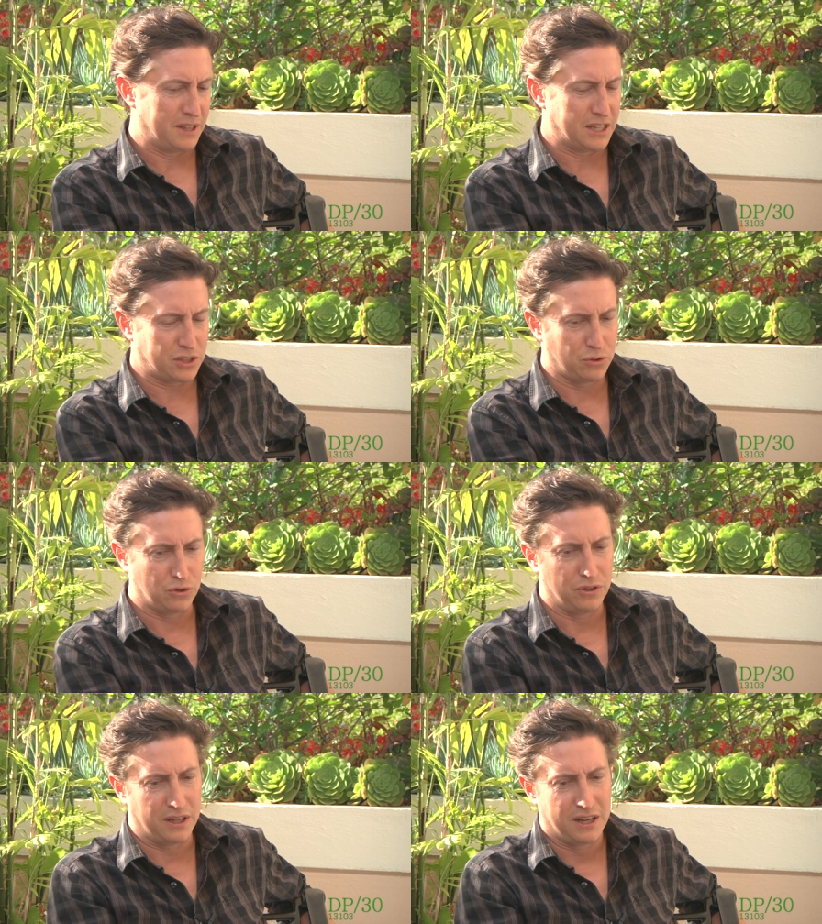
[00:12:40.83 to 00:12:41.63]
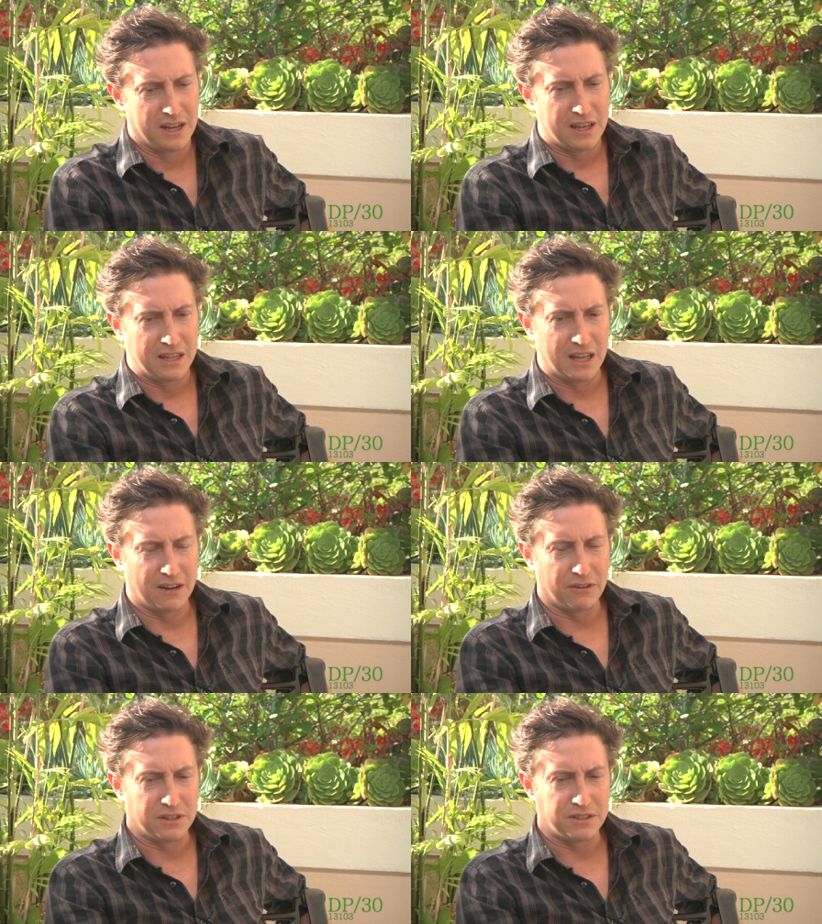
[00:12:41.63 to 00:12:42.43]
at that school, that none
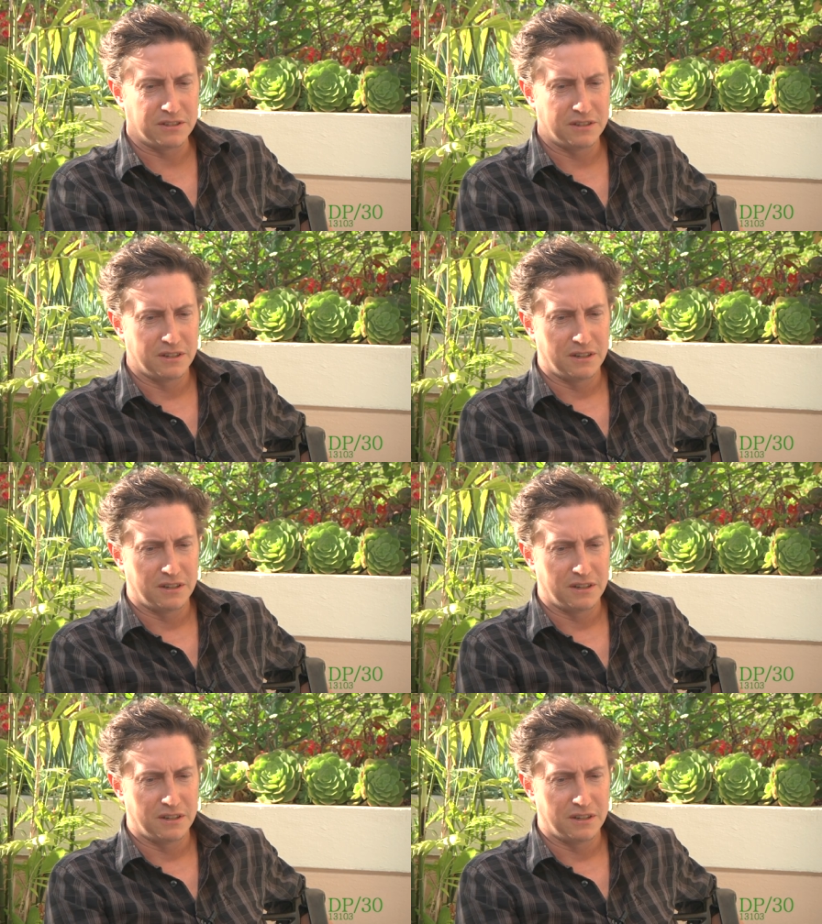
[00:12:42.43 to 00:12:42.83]
of us